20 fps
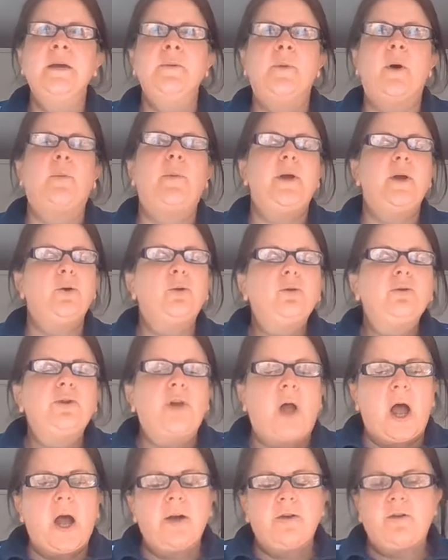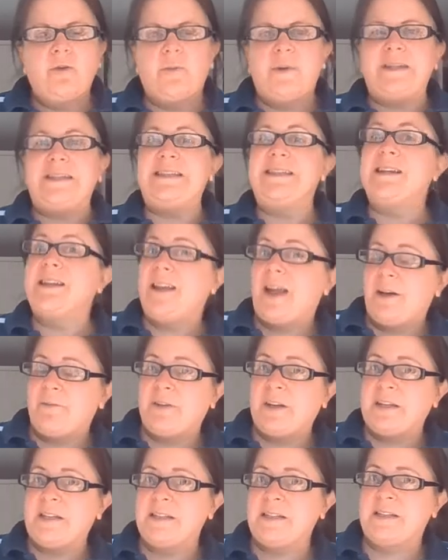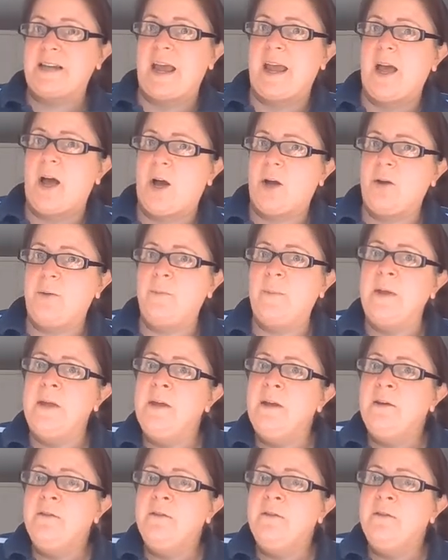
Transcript: But we all know that we're still having to stay home